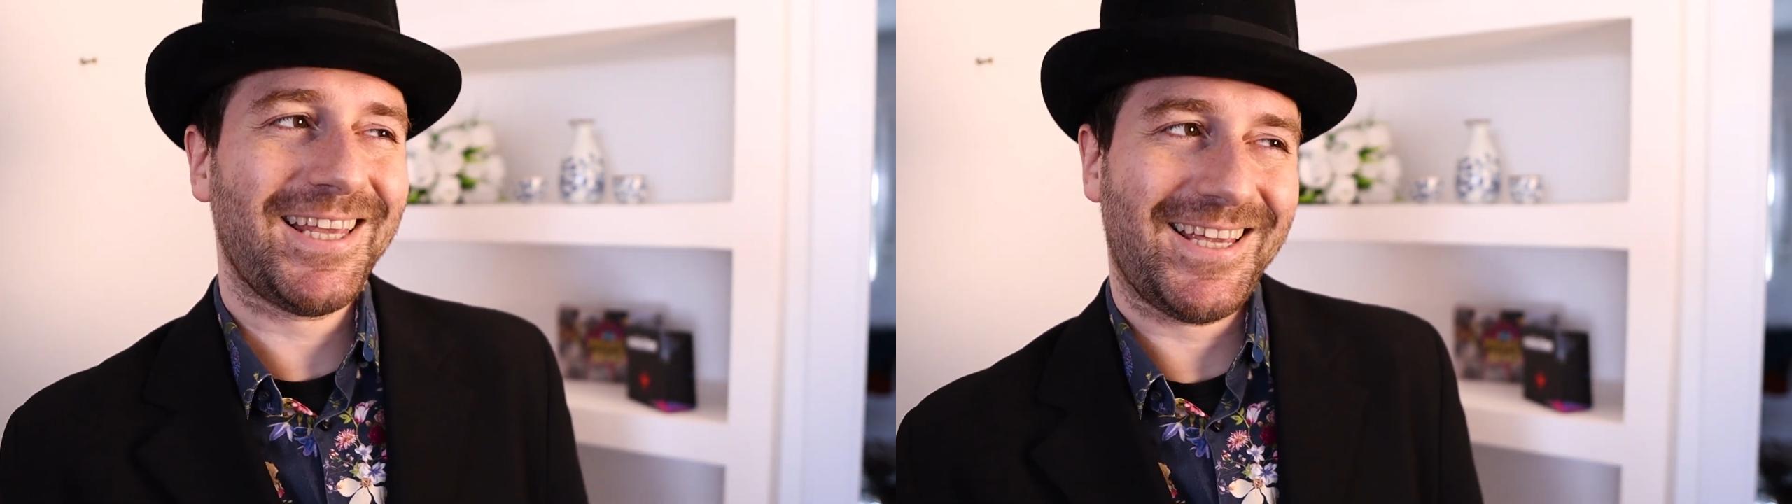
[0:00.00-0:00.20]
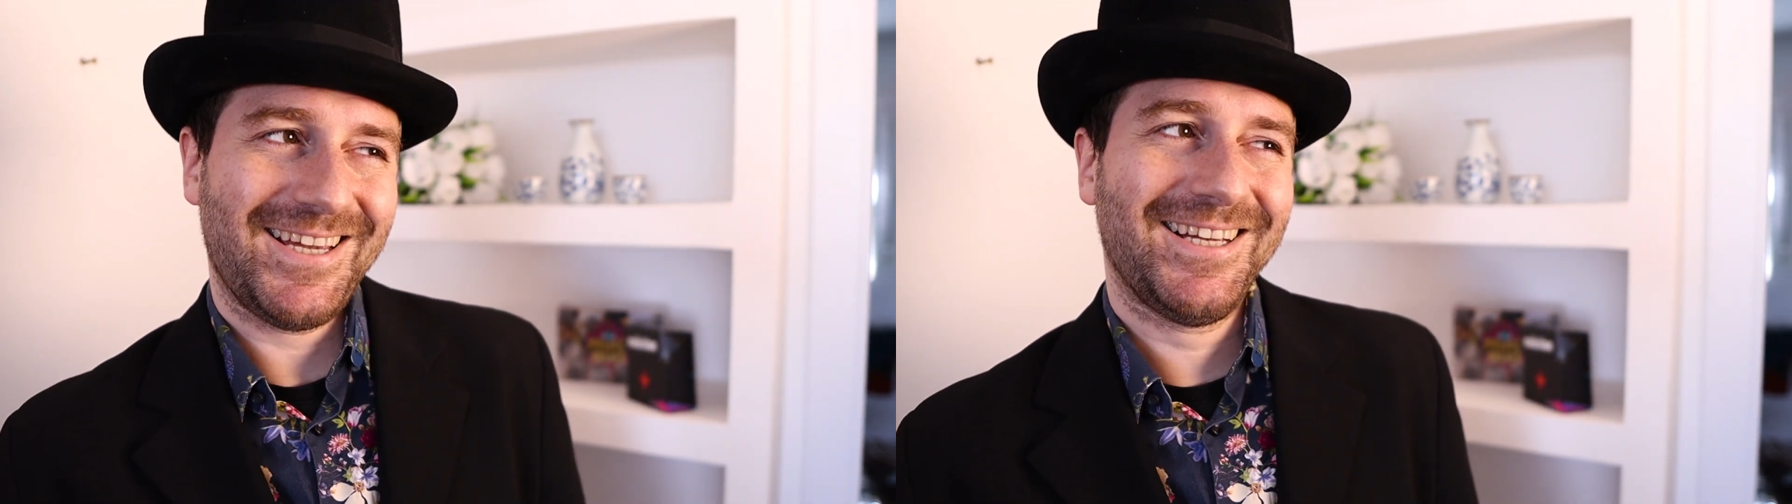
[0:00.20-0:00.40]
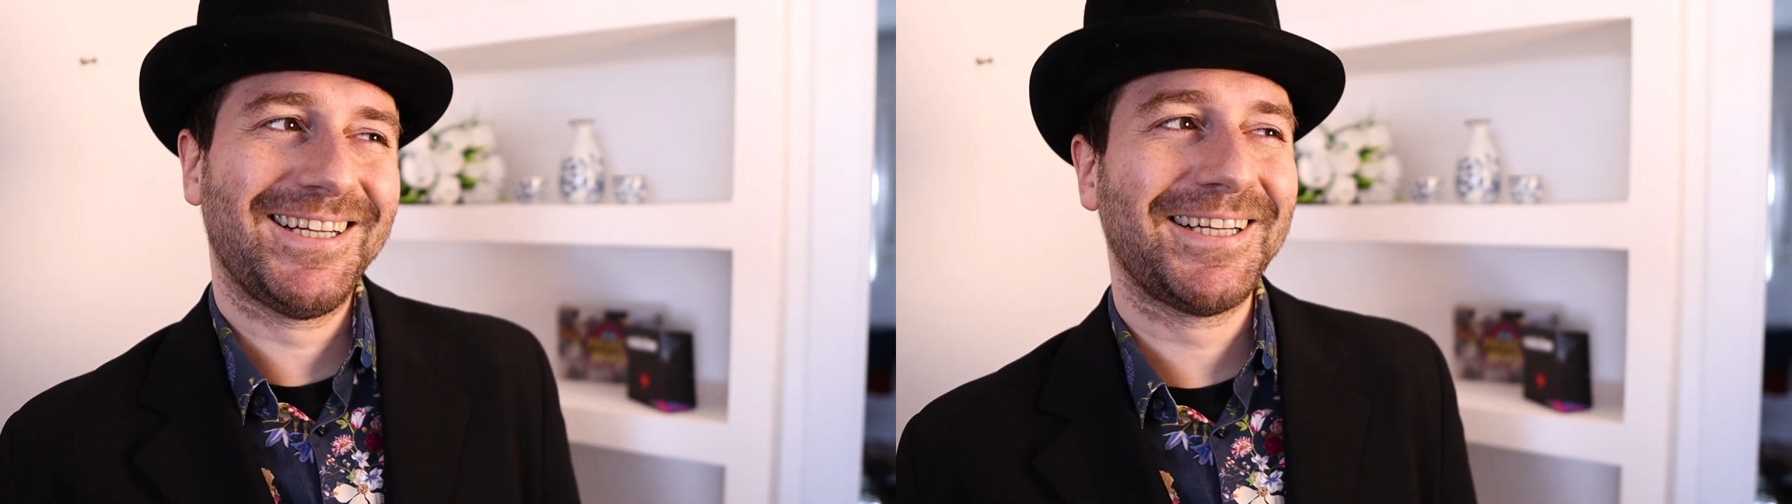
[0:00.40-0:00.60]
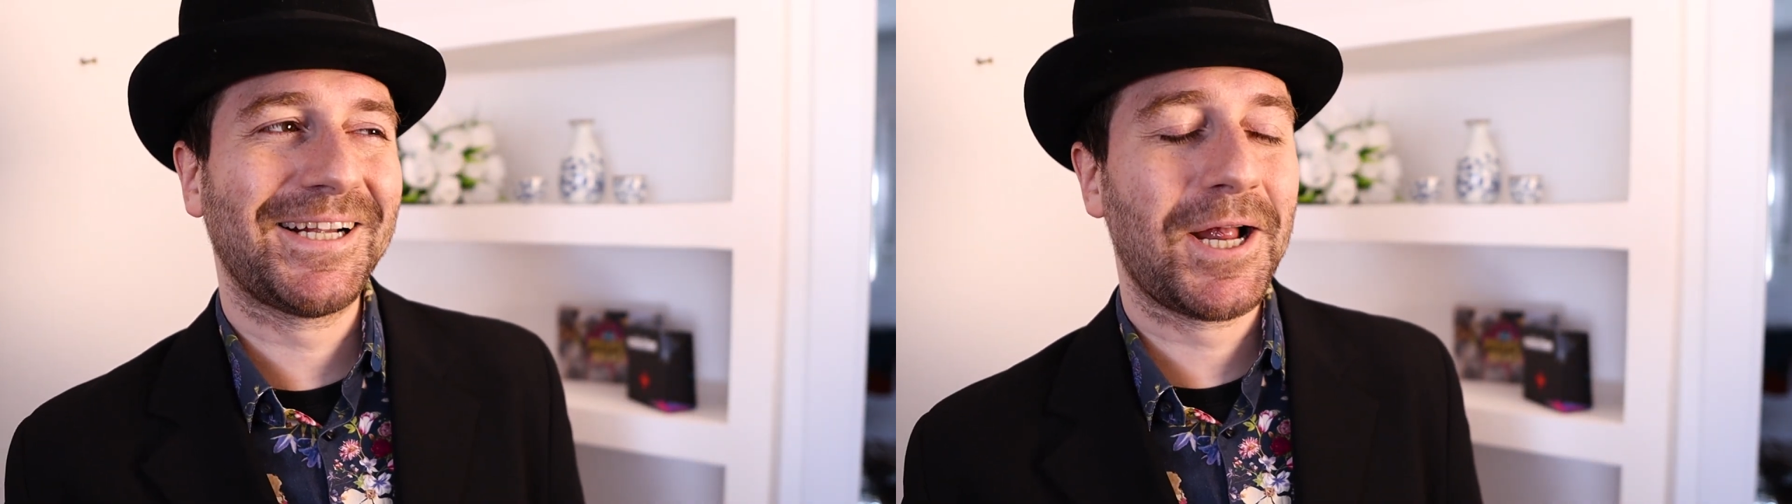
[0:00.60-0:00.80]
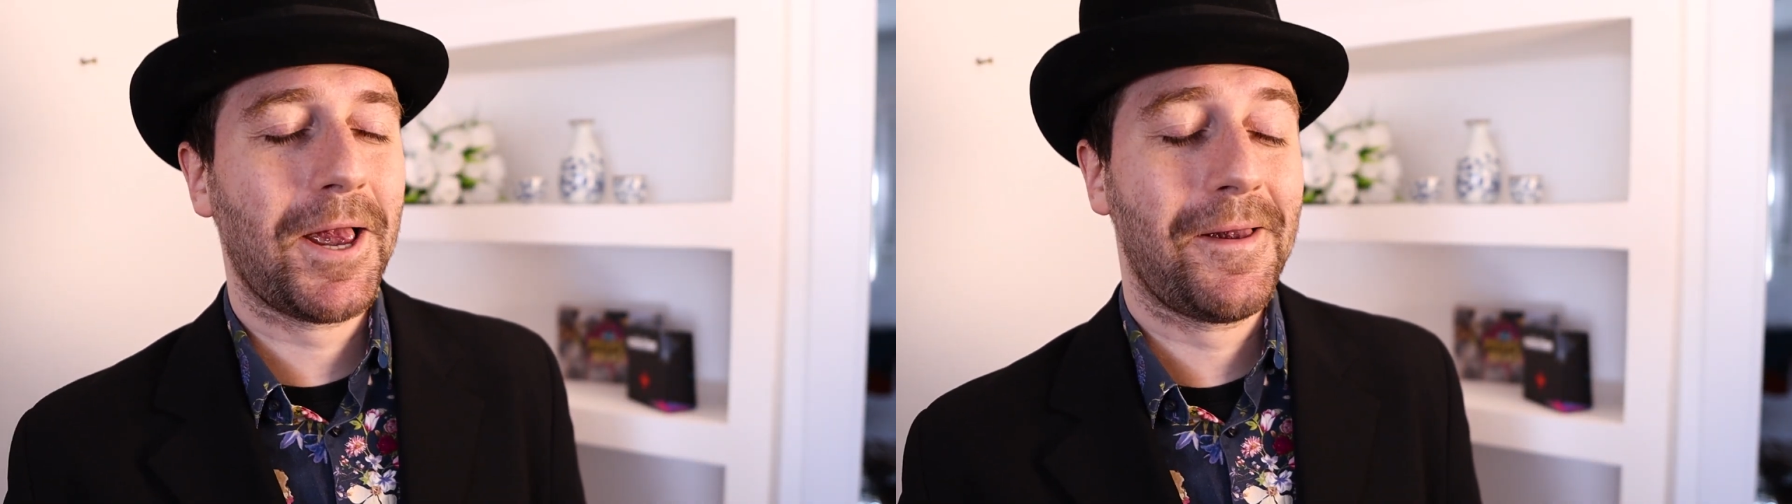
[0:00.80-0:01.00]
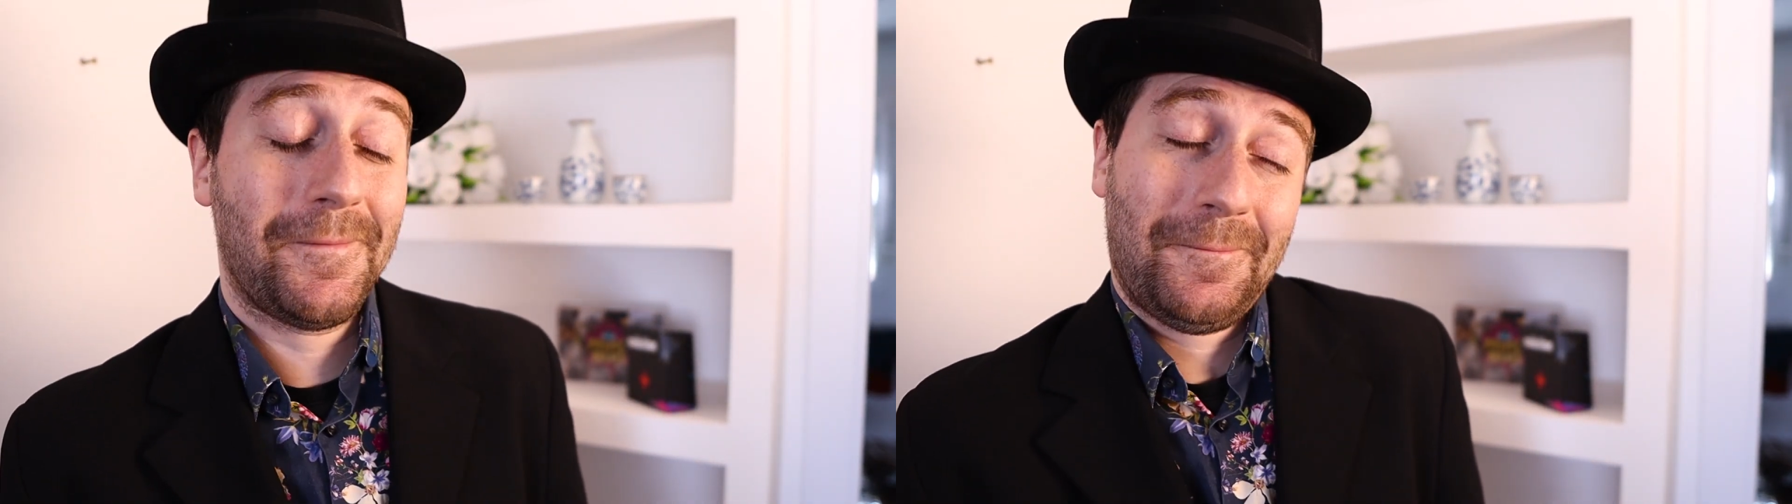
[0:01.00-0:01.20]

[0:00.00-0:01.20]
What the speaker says: hours in the next 6